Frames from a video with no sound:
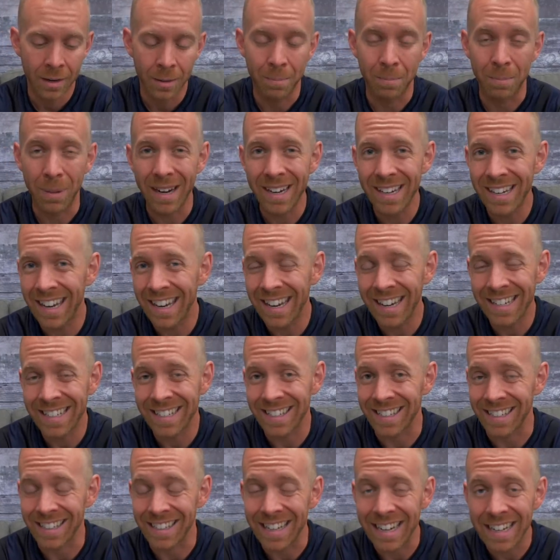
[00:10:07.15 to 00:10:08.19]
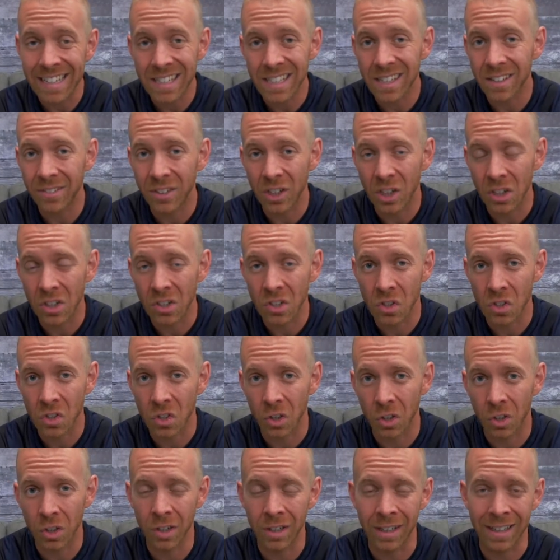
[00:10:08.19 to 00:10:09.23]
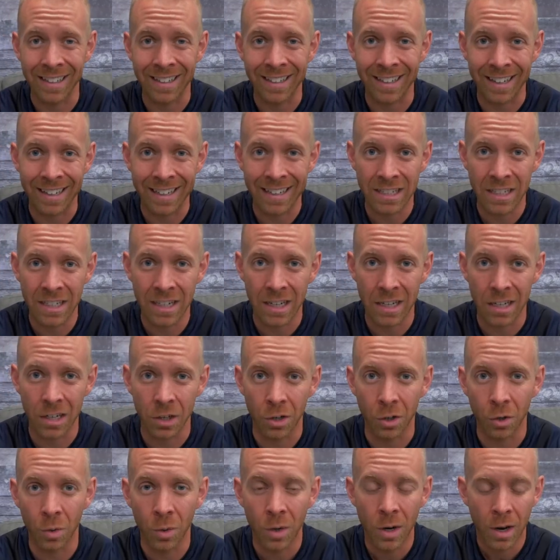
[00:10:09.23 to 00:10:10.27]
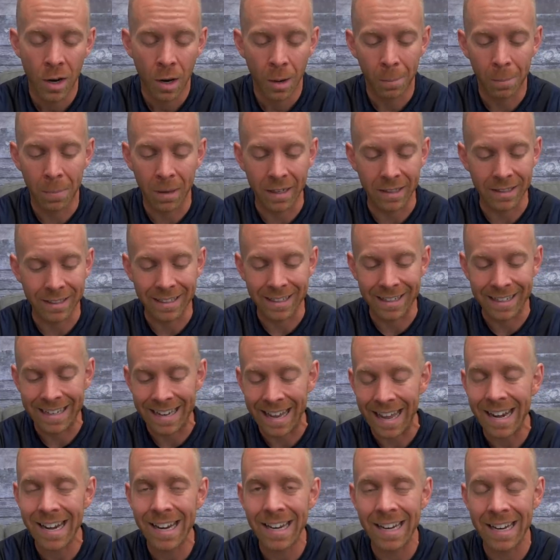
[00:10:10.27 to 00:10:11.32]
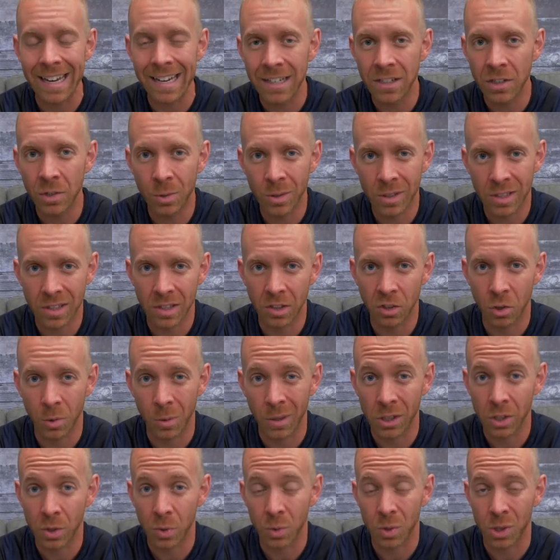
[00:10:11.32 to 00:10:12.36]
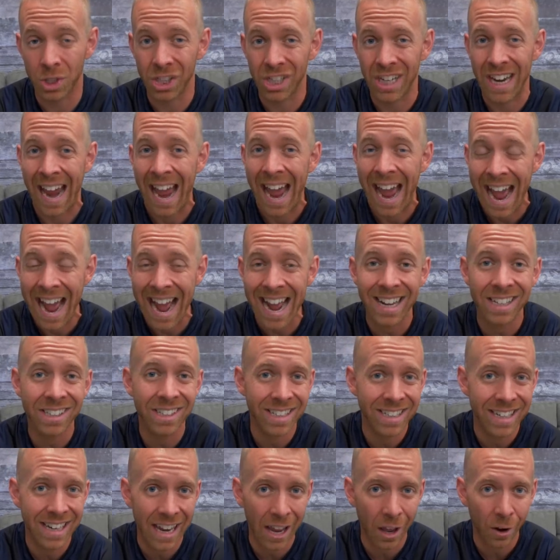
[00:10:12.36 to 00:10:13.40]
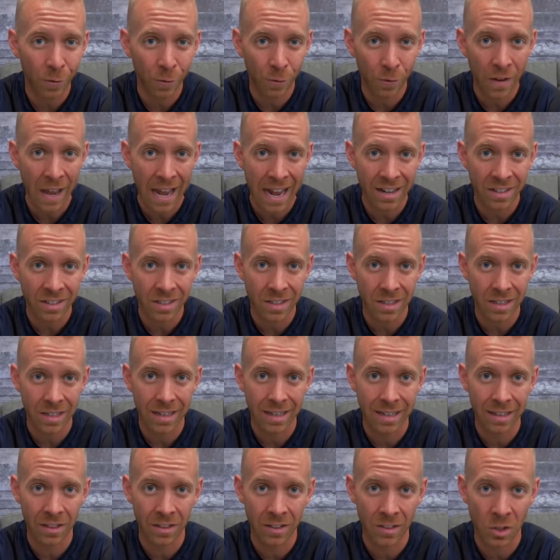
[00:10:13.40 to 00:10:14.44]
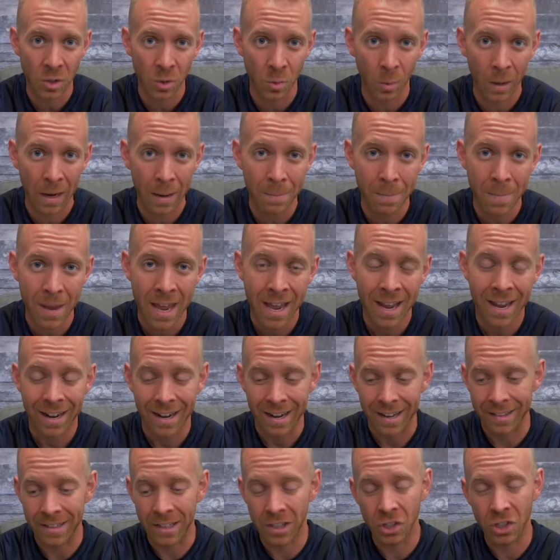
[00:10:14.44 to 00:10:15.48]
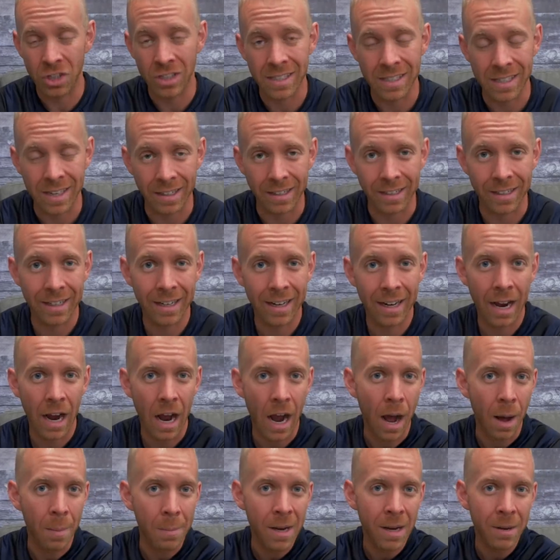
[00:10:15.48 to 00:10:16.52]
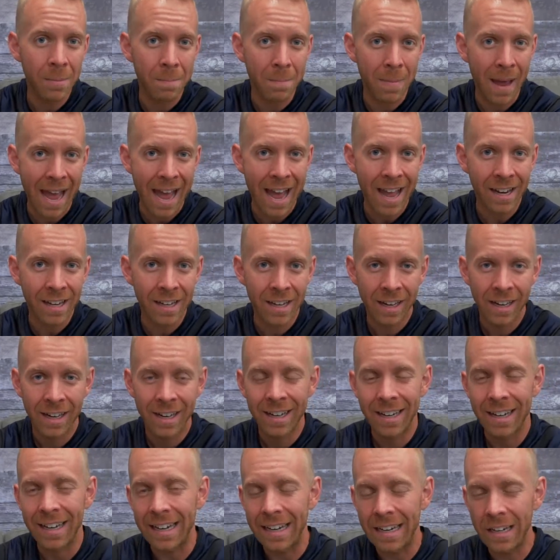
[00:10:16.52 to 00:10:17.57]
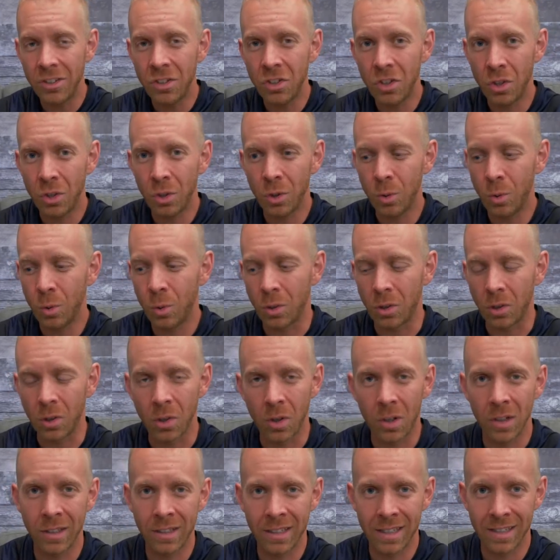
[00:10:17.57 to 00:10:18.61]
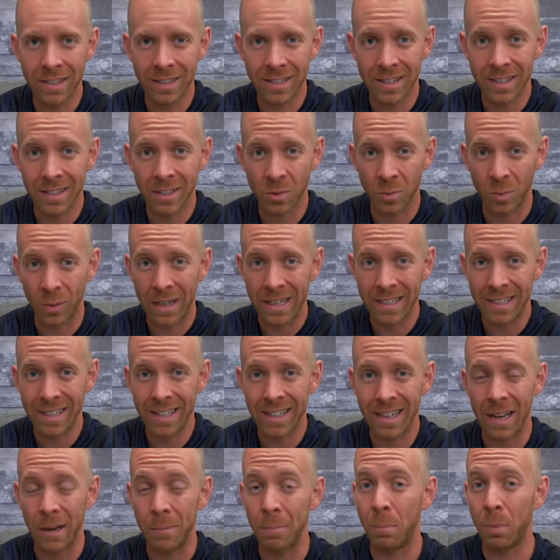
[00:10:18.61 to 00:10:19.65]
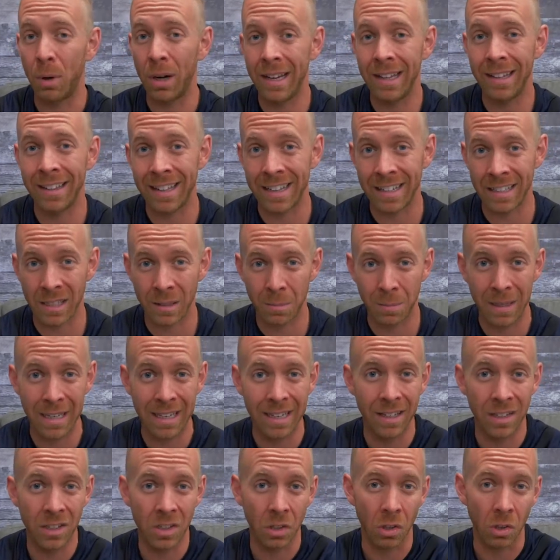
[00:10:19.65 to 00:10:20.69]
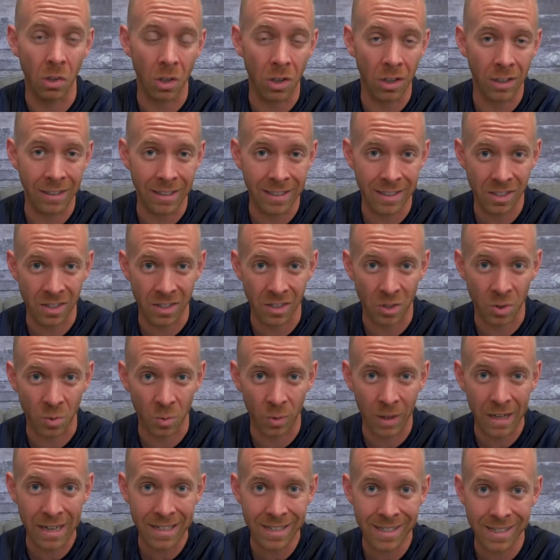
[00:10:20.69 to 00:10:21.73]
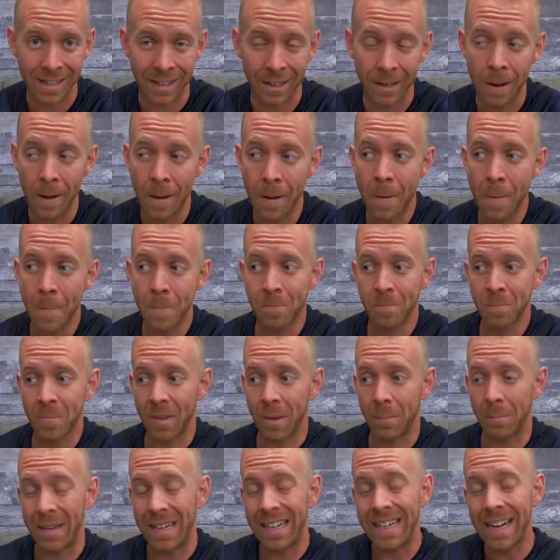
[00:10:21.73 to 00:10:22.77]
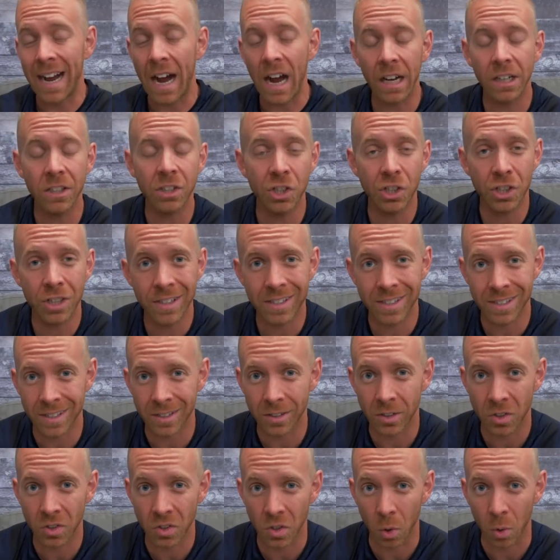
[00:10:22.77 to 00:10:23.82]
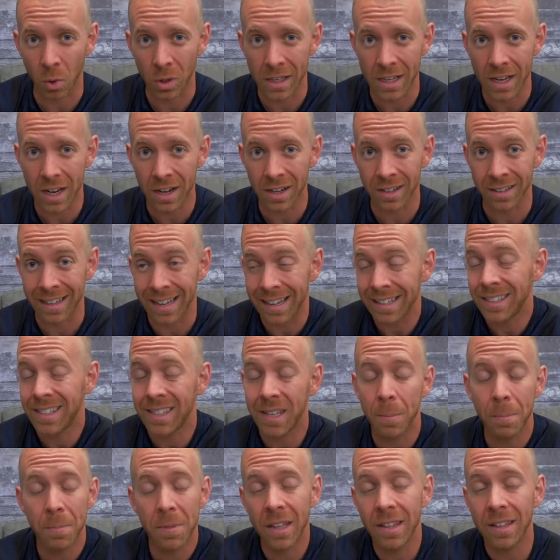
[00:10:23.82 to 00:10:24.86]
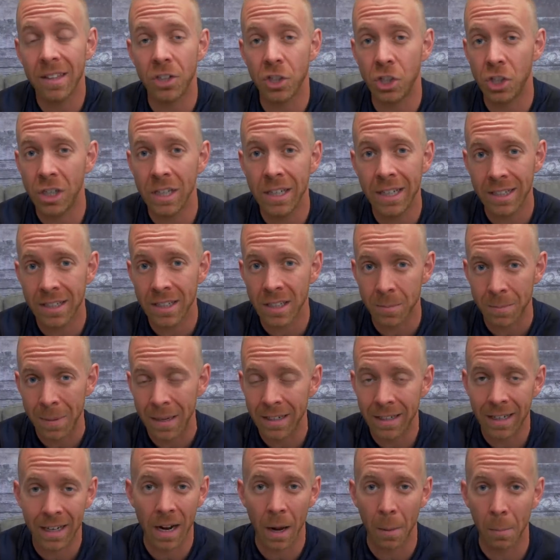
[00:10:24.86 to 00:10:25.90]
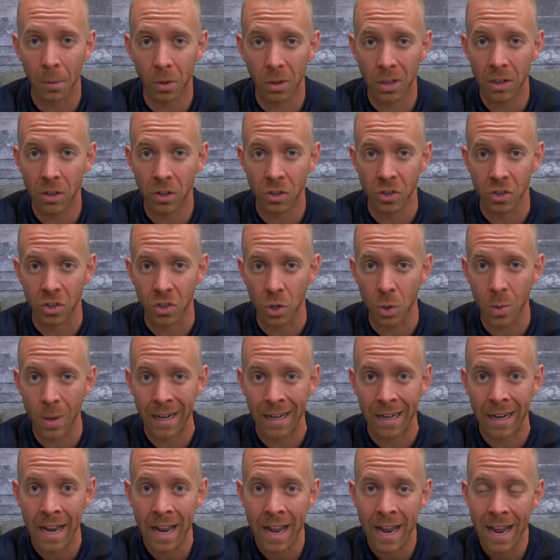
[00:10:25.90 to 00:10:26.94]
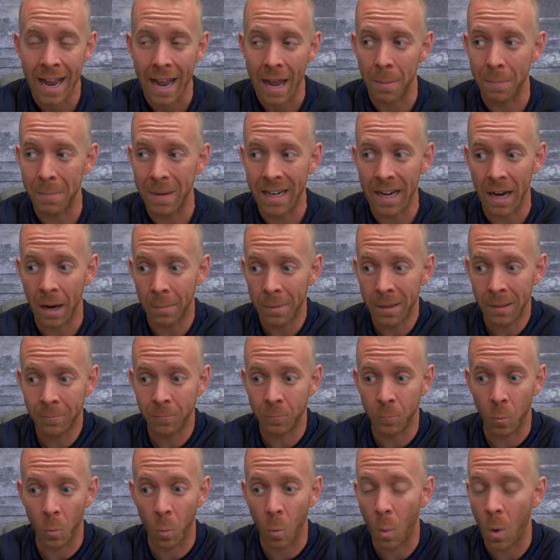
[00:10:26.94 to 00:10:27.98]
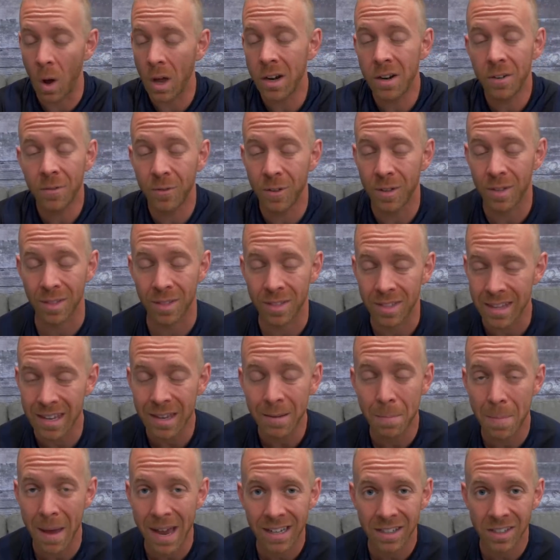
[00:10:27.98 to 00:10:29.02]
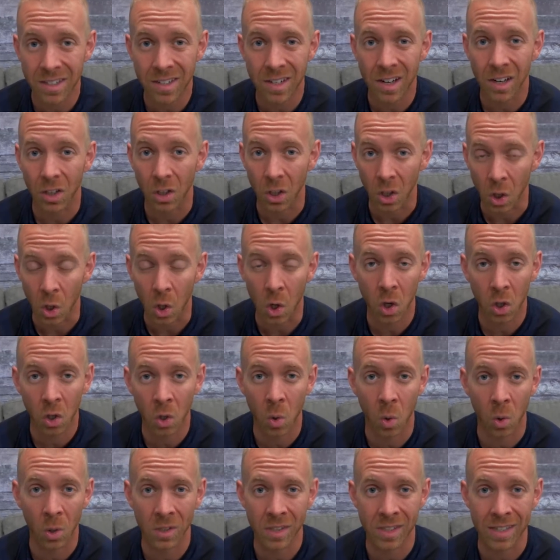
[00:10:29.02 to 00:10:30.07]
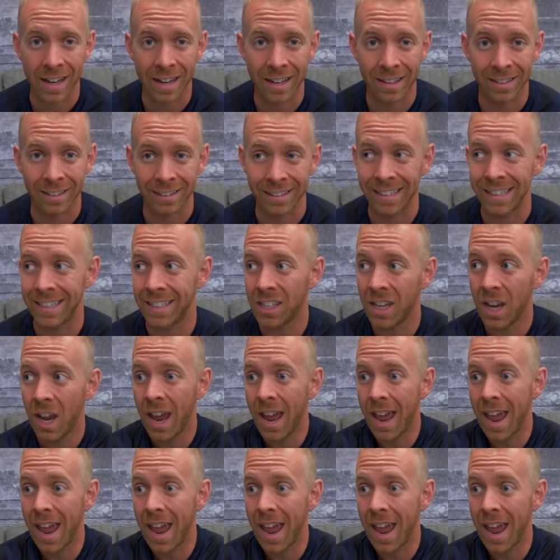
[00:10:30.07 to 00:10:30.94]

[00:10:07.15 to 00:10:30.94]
Biking is less of a concern in ITU, but getting into a situation where she has to get fast in the swim, and then she said coming back into long distance racing and bringing that speed into long distance racing, because she's still so young, that's something that she can spend a couple years doing and becoming one of the best long course athletes